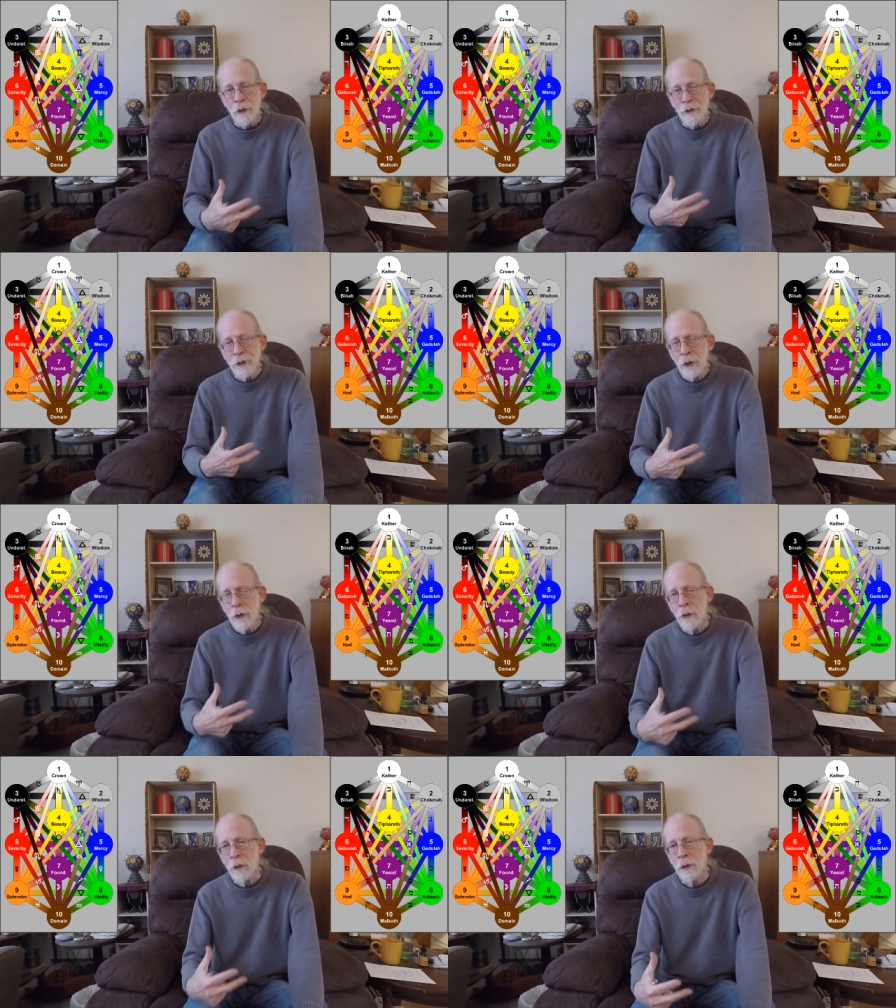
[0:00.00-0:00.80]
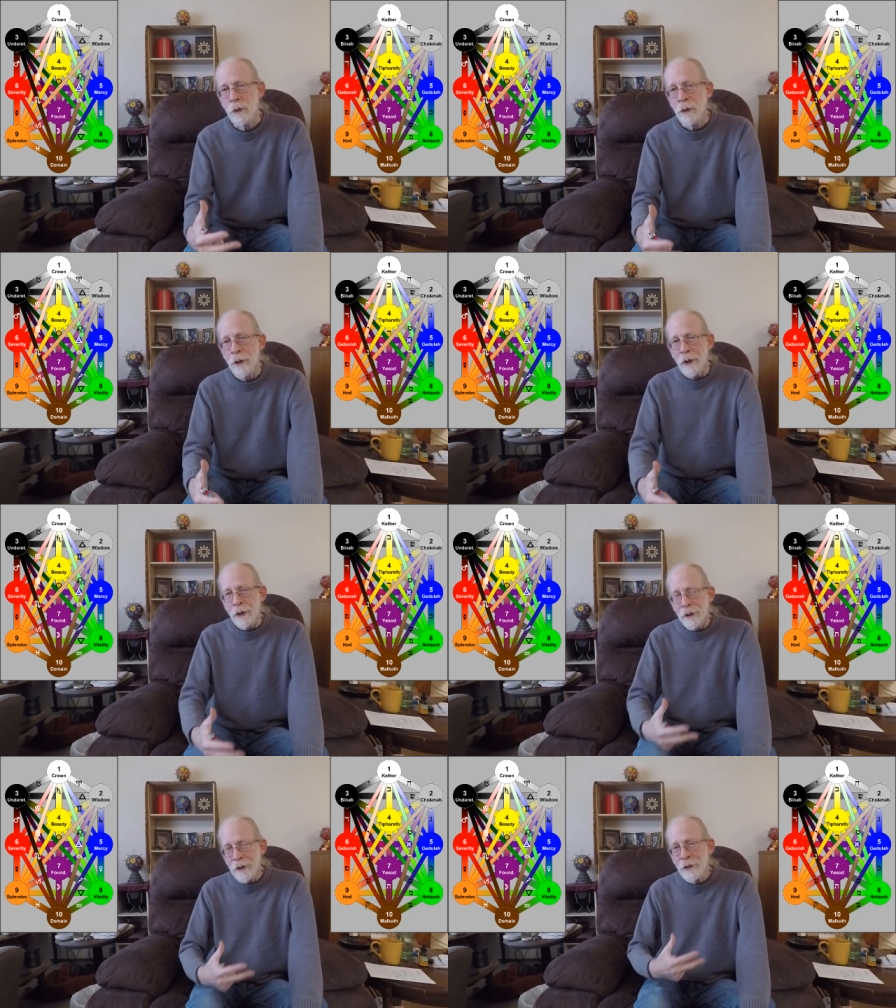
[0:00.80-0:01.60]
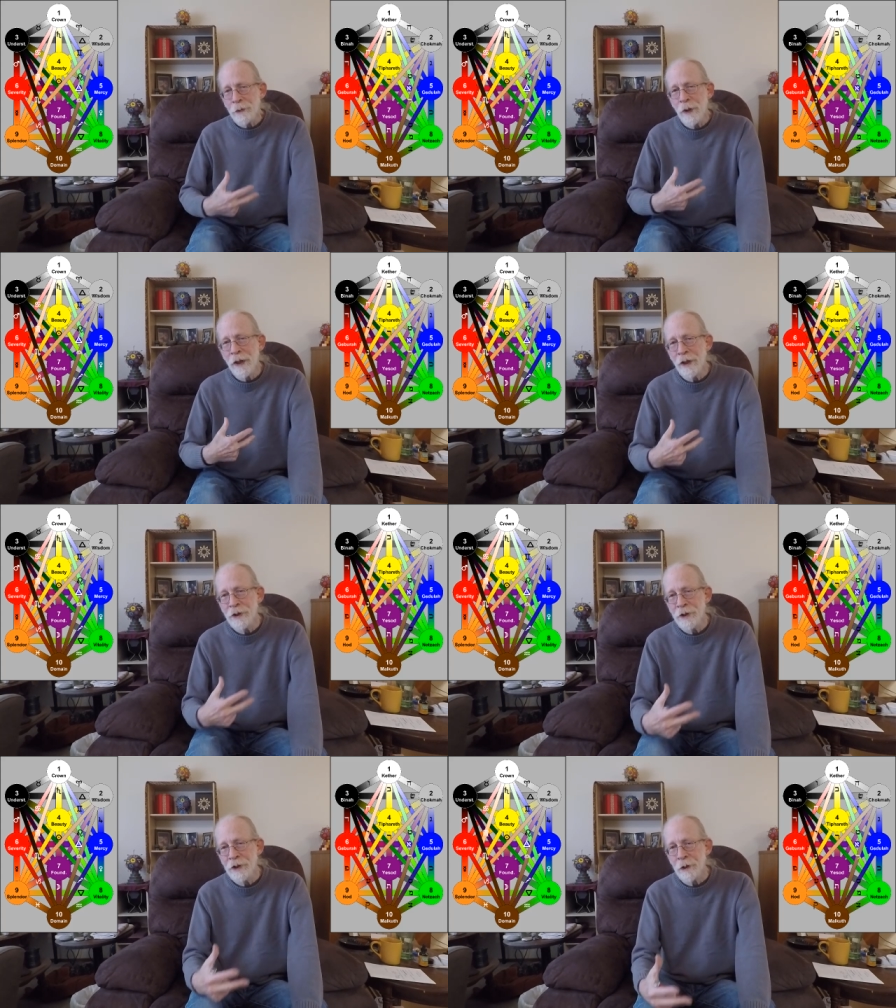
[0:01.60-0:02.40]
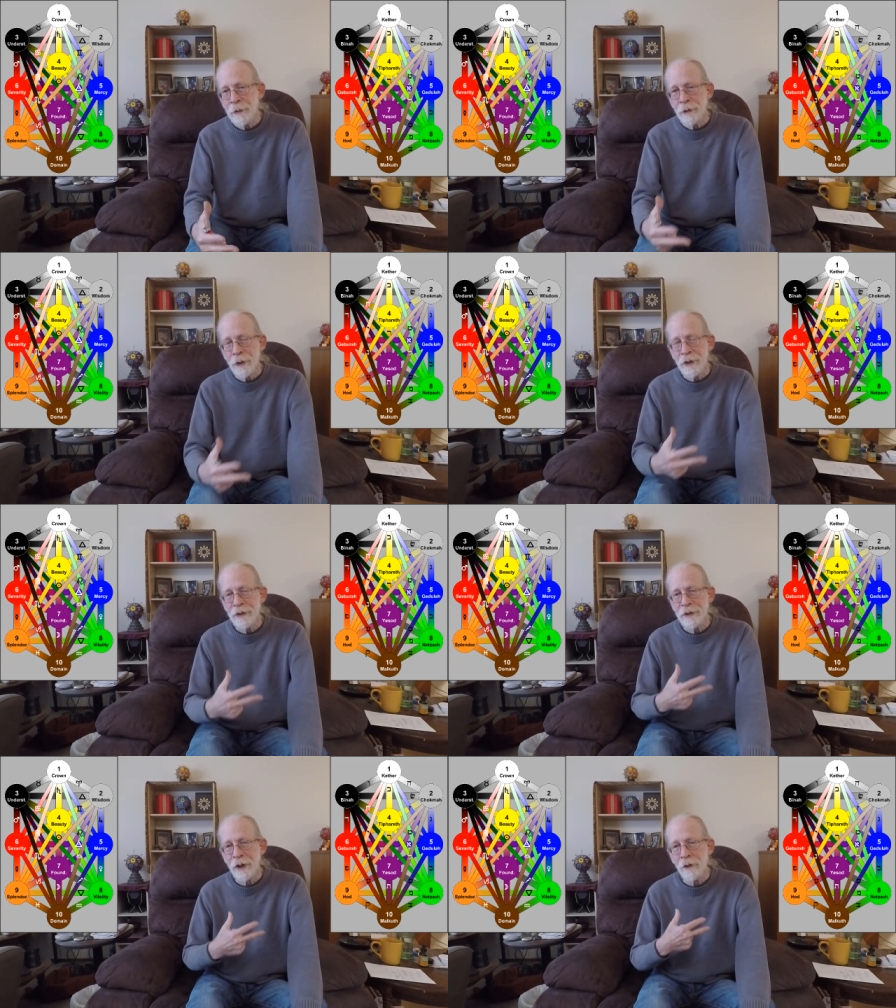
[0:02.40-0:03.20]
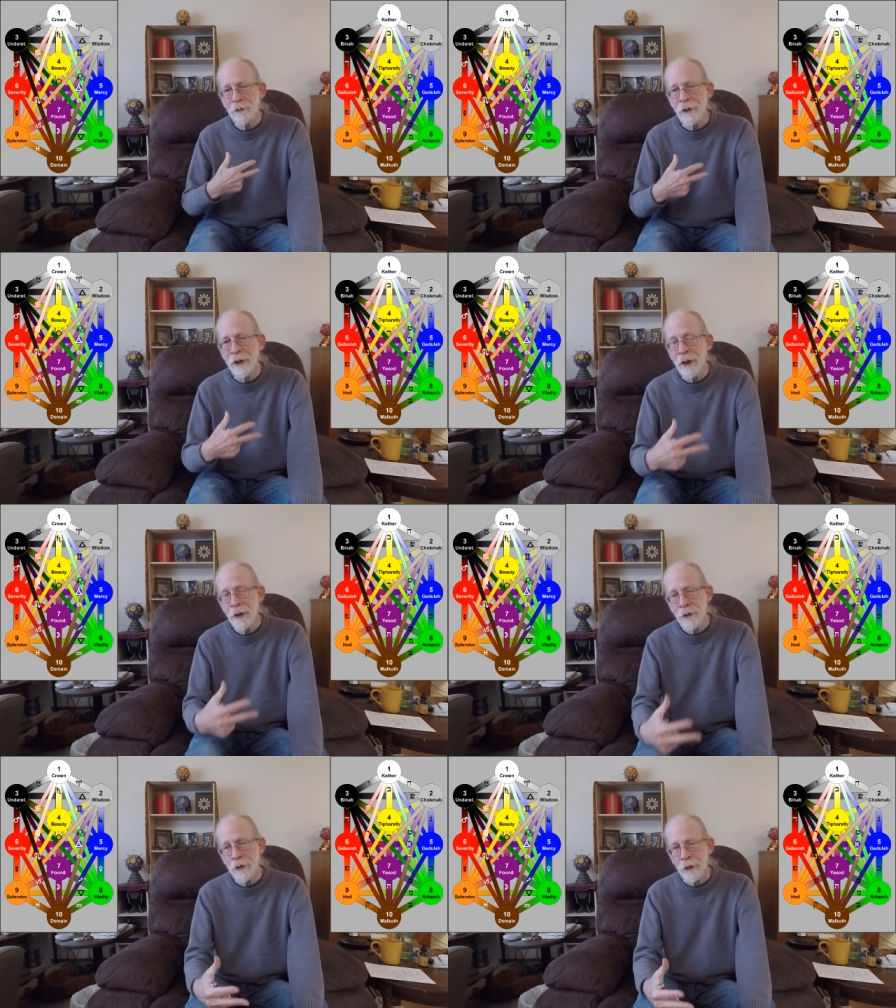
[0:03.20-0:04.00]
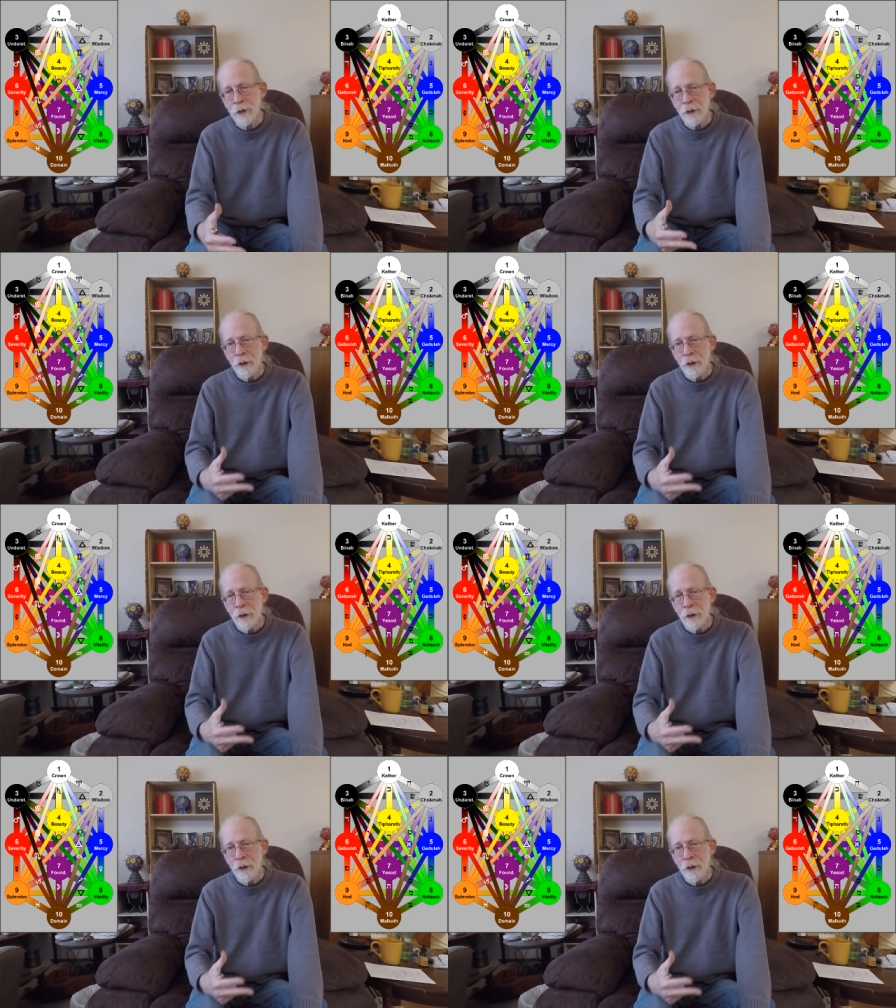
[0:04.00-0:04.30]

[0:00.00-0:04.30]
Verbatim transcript: So, this relationship between self and other,